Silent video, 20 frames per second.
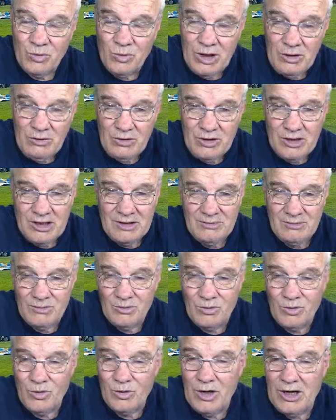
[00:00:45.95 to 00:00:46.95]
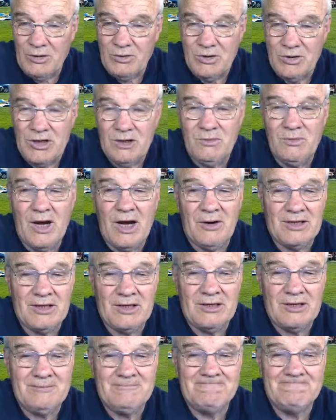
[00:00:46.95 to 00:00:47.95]
welcome, welcome,
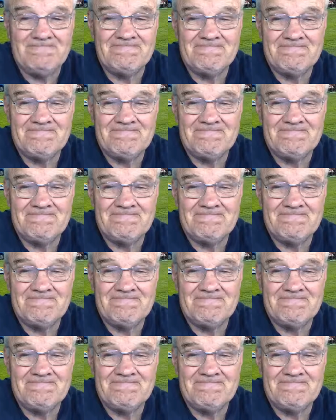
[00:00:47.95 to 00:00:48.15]
welcome.